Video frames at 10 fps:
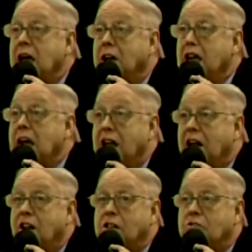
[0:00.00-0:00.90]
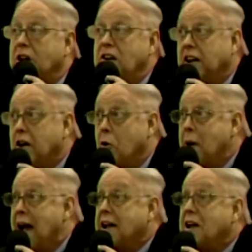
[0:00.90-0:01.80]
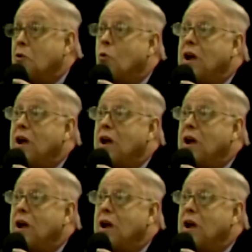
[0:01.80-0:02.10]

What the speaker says: and your industry to go back and